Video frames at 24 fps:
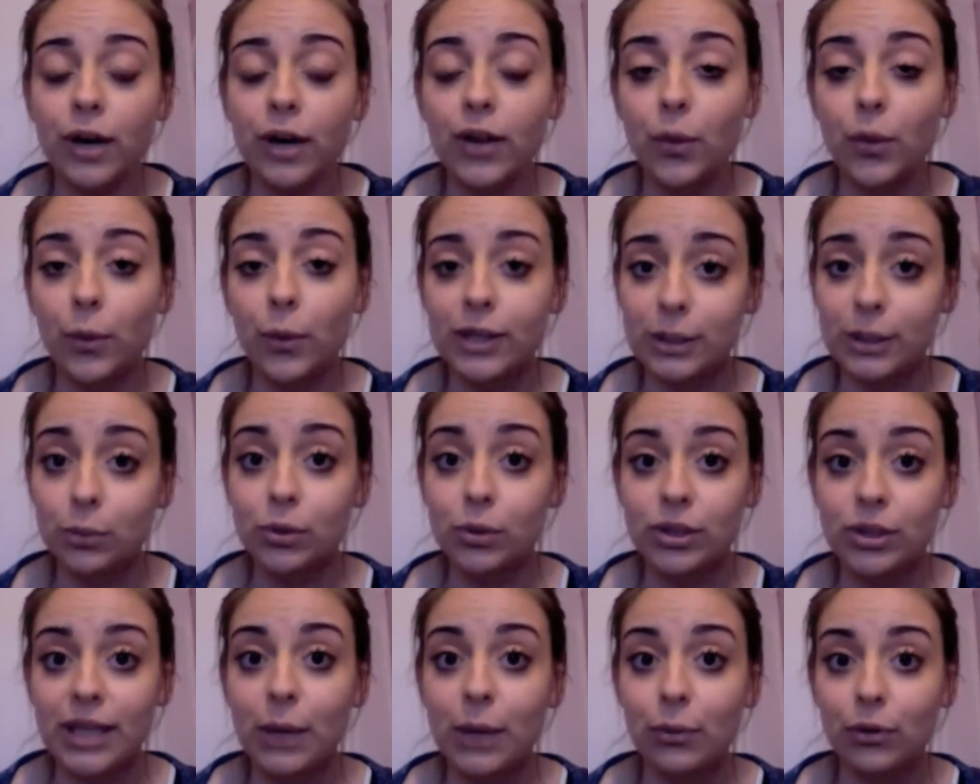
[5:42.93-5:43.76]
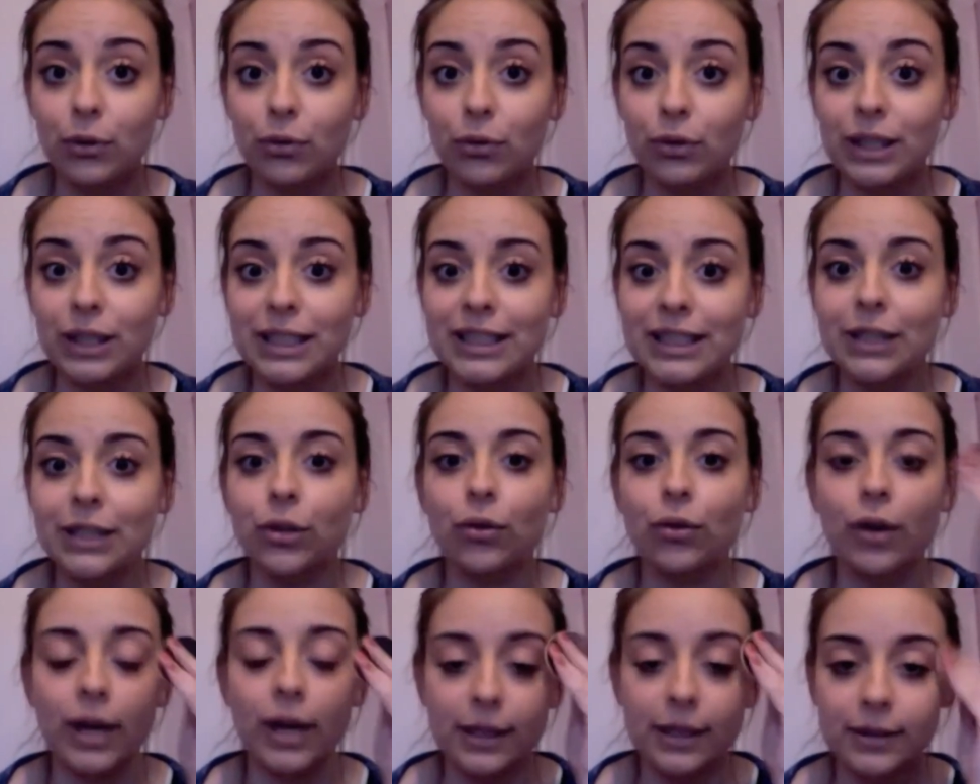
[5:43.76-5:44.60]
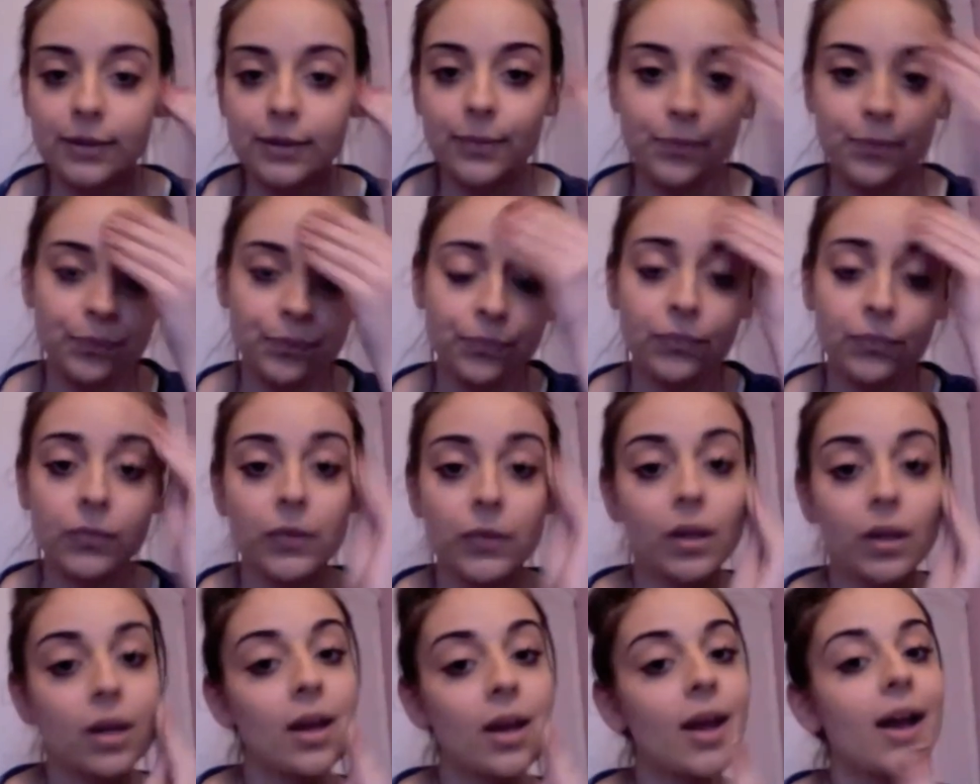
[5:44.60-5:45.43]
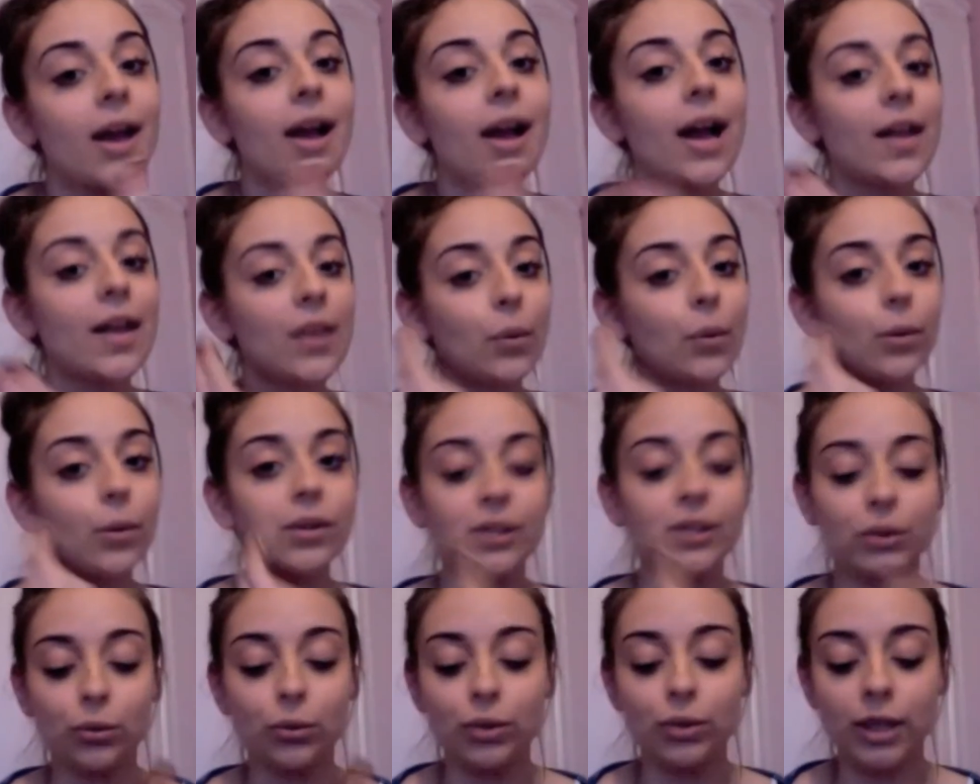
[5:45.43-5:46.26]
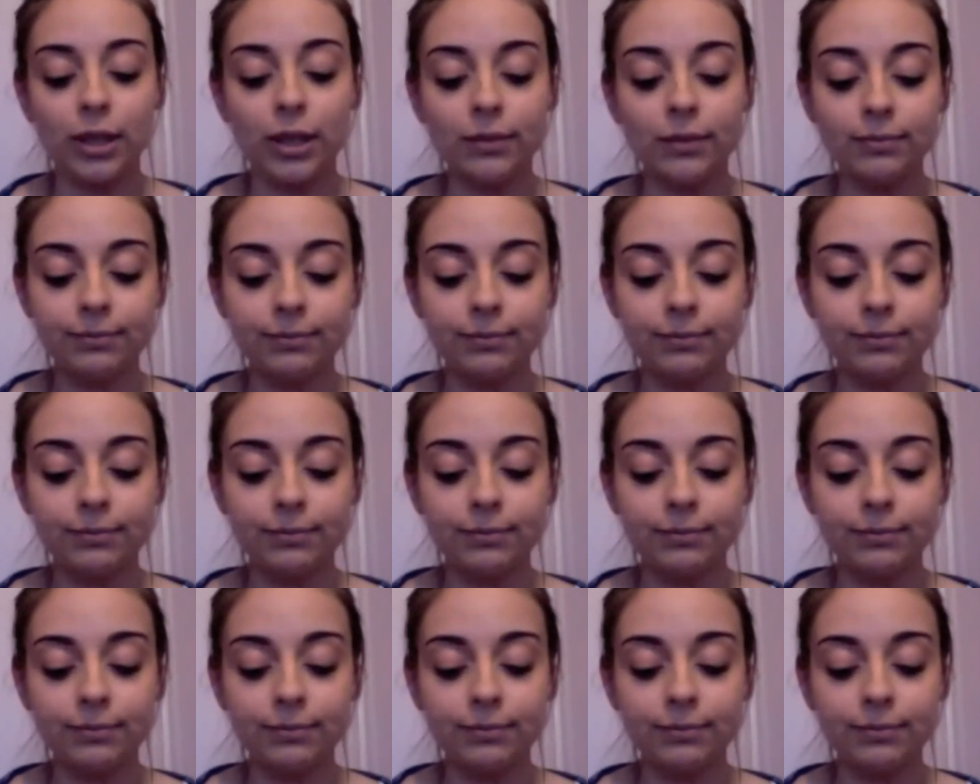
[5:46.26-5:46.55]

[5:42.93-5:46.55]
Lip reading: otherwise it will set with creases in your eyes. And then once it's all done,